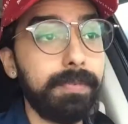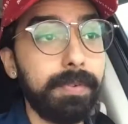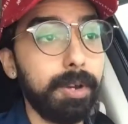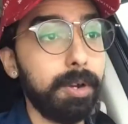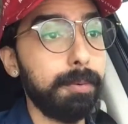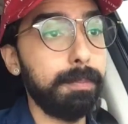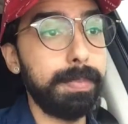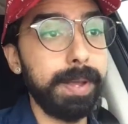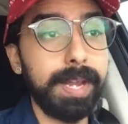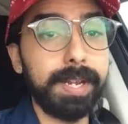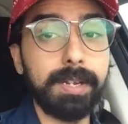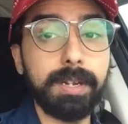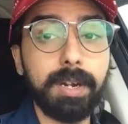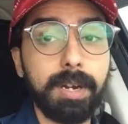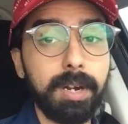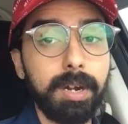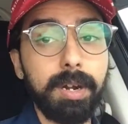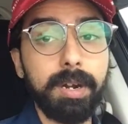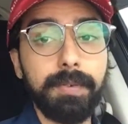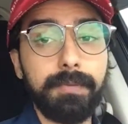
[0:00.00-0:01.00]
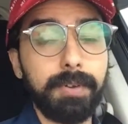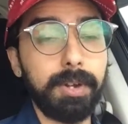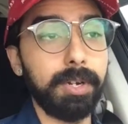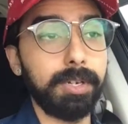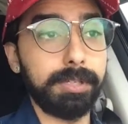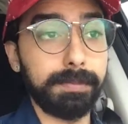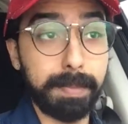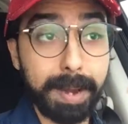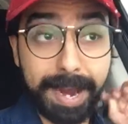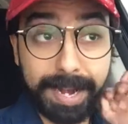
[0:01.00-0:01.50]
if you're a big nerd, if
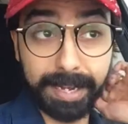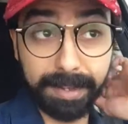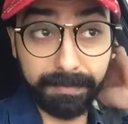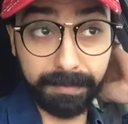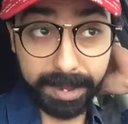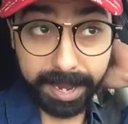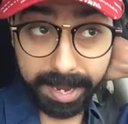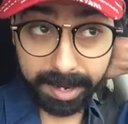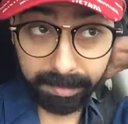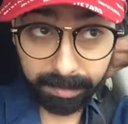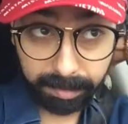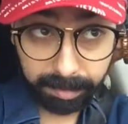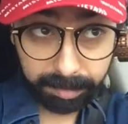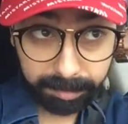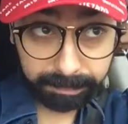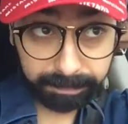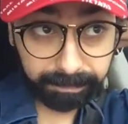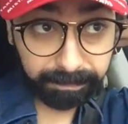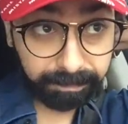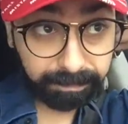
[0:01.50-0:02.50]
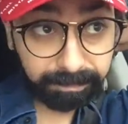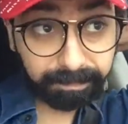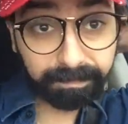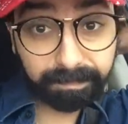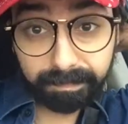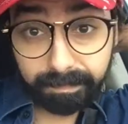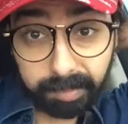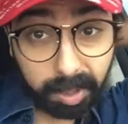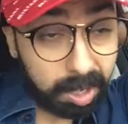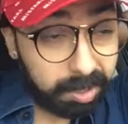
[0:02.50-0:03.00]
you're a Spidey
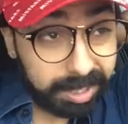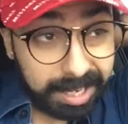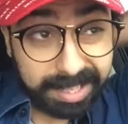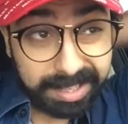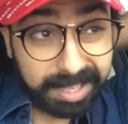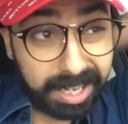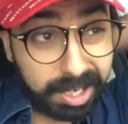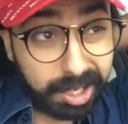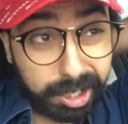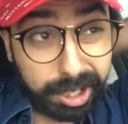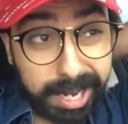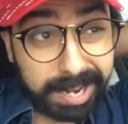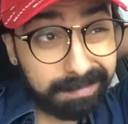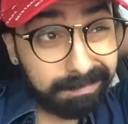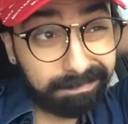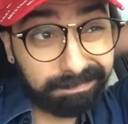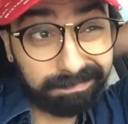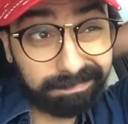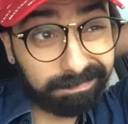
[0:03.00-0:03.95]
fan, protest that shit.